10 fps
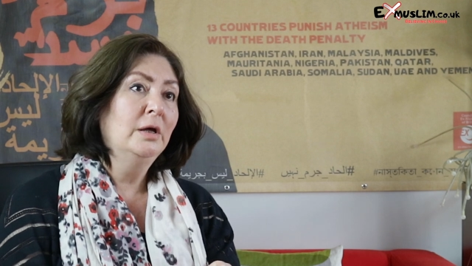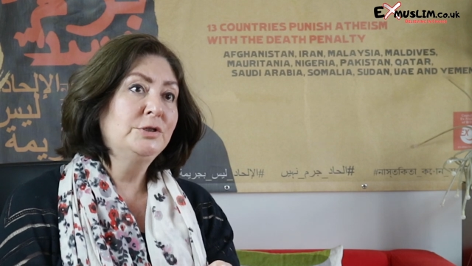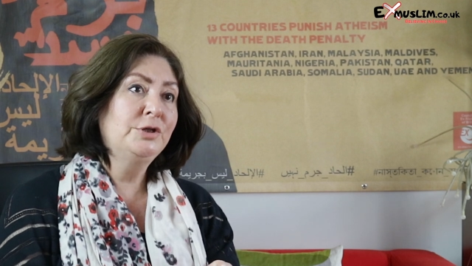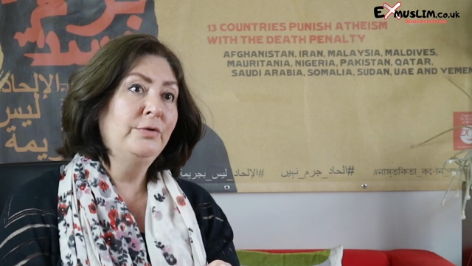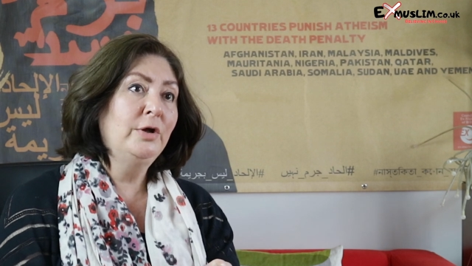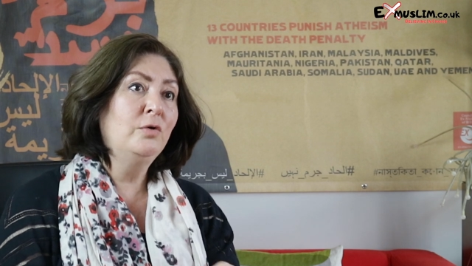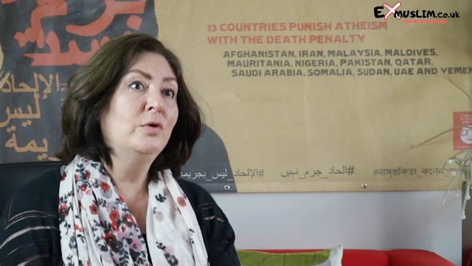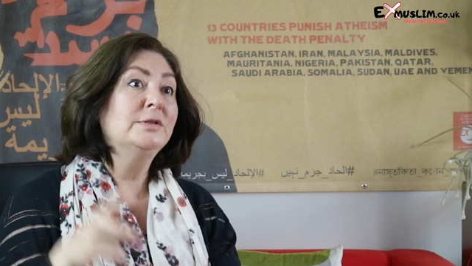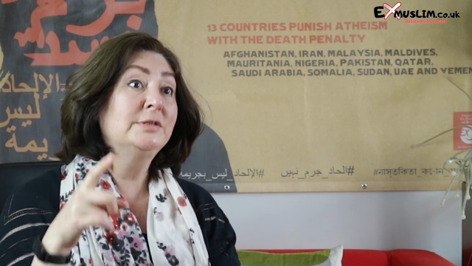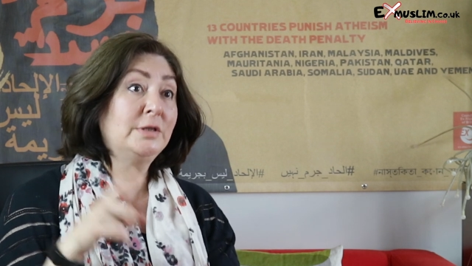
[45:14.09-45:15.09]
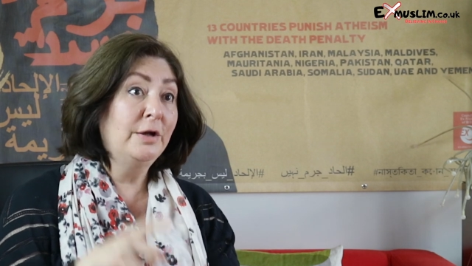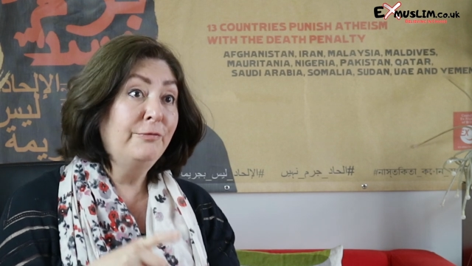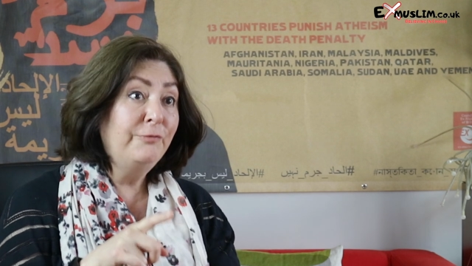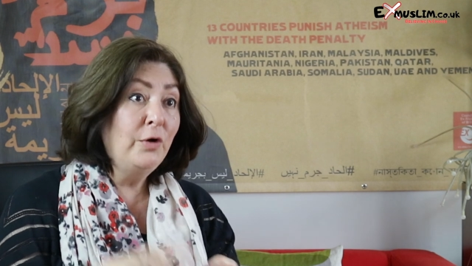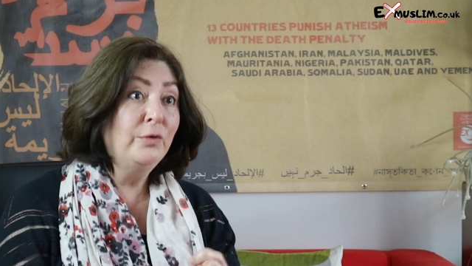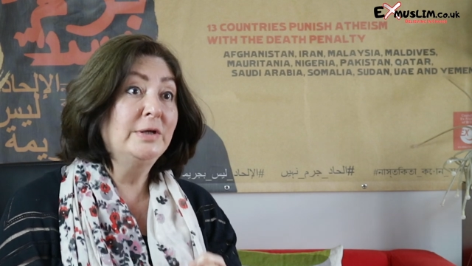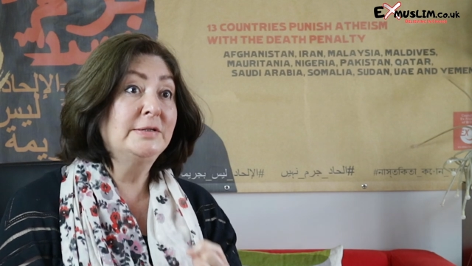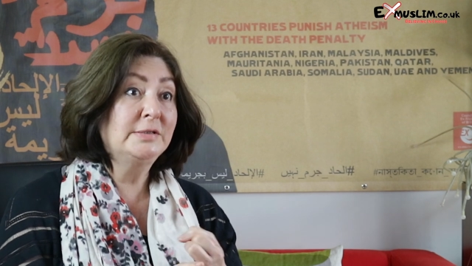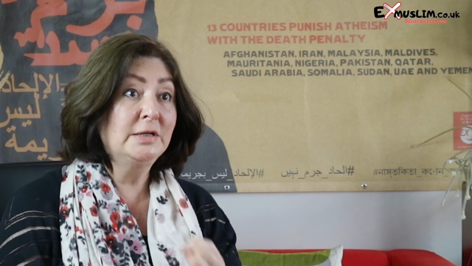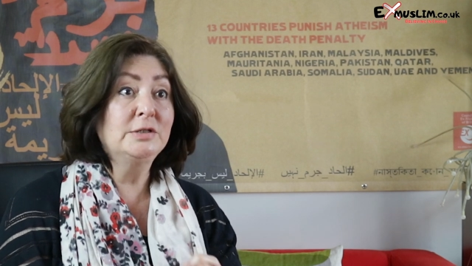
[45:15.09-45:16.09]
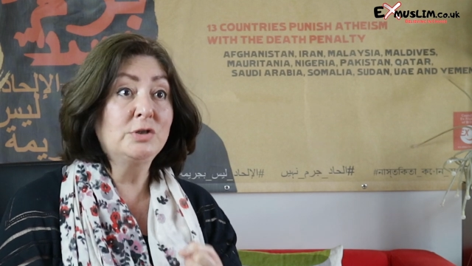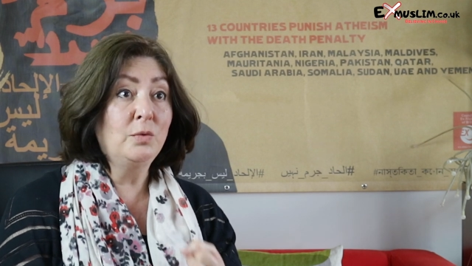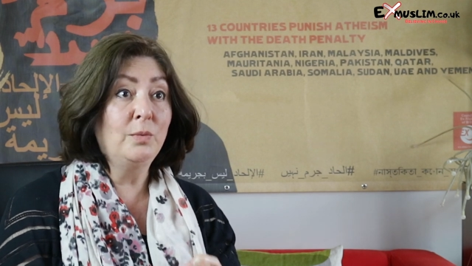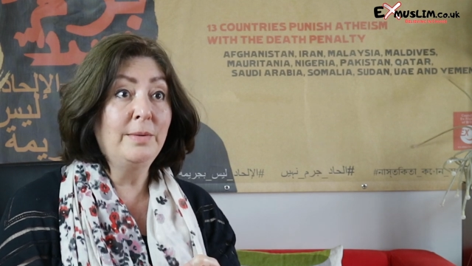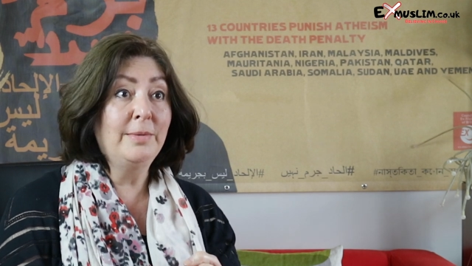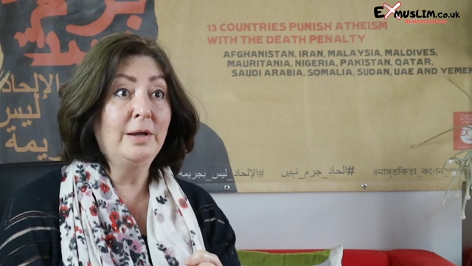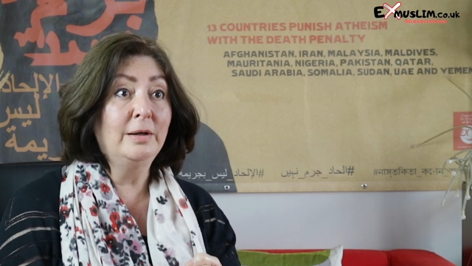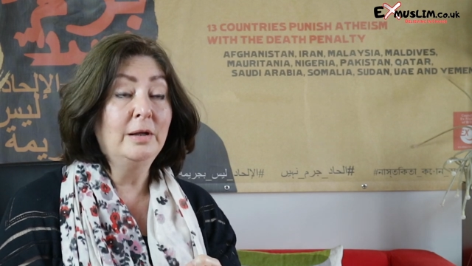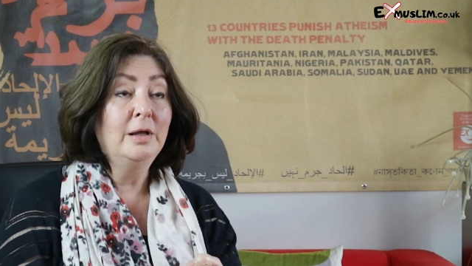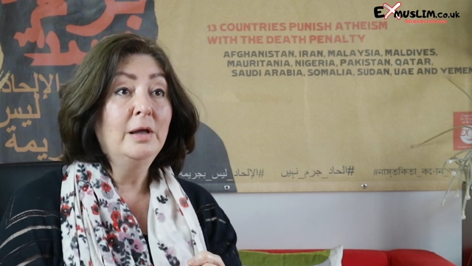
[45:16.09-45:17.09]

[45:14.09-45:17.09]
Sharia courts, their focus is on women.